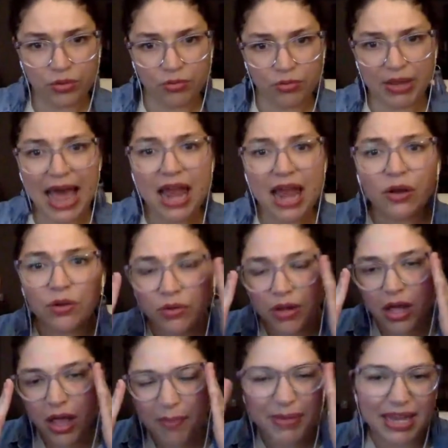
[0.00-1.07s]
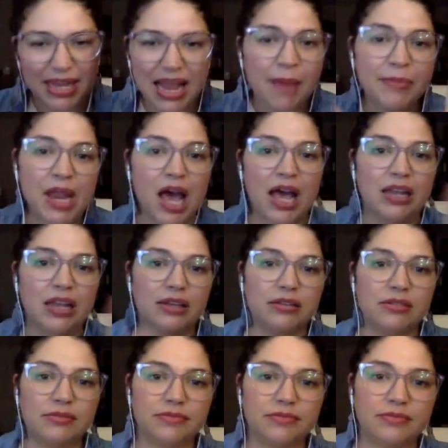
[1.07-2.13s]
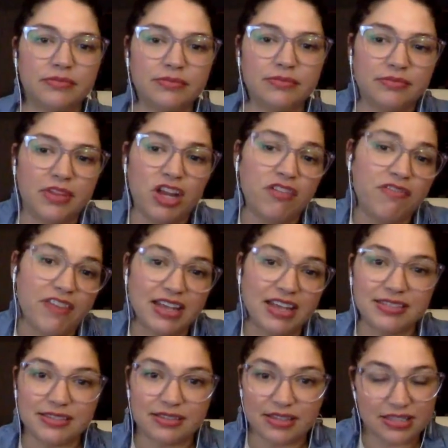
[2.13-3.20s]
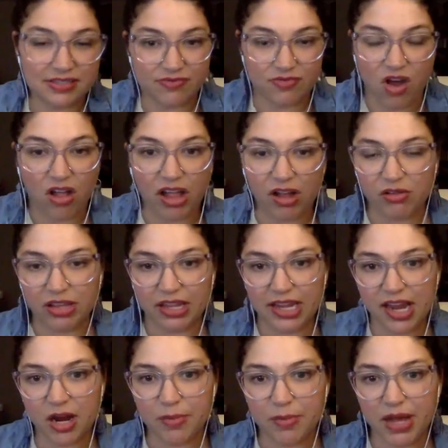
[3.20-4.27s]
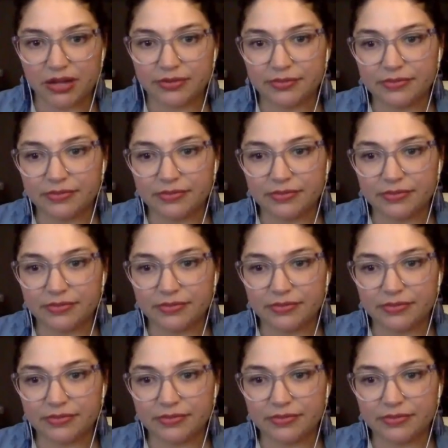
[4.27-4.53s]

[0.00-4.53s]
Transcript: But I'm not. Your face is all I really care about.